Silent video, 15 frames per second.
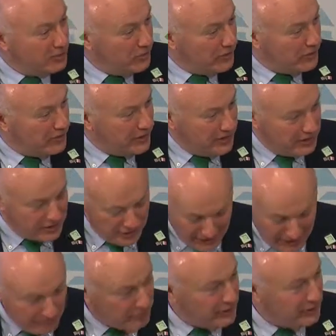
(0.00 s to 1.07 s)
with a
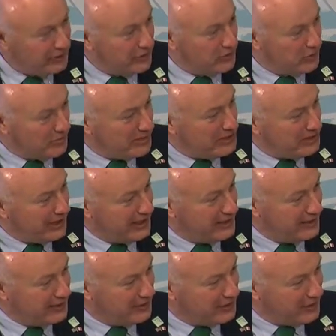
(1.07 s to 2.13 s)
collaborator. They will be signing
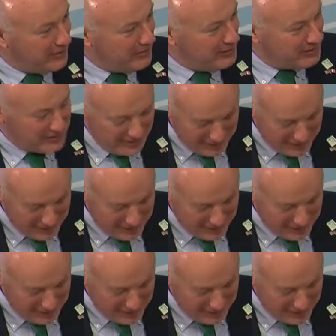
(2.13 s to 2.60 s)
an agreement